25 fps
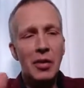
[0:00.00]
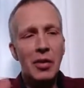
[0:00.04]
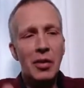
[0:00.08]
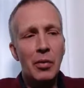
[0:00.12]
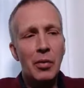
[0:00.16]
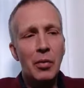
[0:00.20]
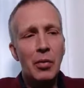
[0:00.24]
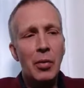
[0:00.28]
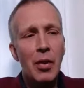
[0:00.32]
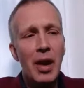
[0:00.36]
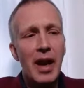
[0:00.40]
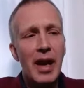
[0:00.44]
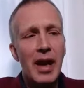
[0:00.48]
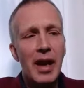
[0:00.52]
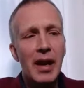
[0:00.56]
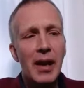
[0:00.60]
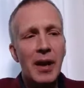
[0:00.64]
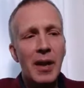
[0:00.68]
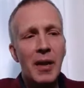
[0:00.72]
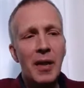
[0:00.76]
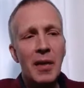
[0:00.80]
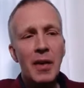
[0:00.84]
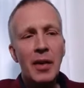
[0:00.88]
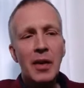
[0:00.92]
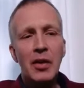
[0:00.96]
way
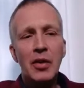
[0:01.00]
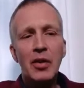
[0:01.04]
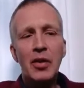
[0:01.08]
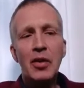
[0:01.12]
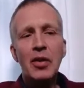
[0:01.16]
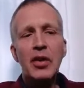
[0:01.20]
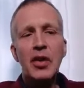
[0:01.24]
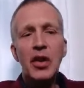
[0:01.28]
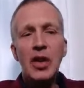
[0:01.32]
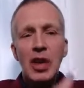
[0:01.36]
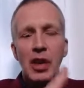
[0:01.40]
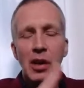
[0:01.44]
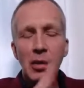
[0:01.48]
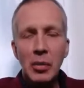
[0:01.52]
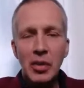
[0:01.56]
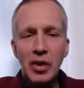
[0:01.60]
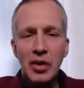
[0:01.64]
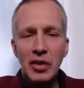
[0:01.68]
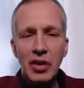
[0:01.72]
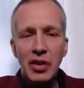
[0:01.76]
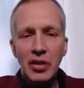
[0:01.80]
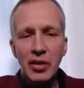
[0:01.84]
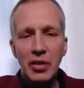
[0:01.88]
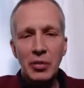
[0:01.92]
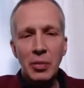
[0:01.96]
to deal with
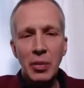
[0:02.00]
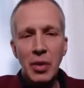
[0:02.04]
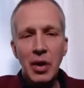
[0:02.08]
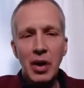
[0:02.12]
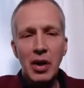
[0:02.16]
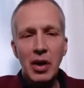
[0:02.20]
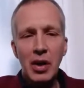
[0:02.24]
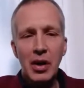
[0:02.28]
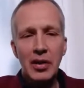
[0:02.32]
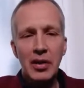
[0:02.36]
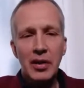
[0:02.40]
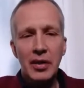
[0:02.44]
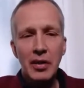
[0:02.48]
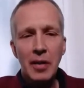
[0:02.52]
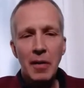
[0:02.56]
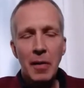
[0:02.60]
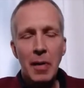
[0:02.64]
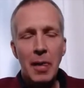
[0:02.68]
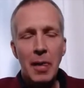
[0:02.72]
this world.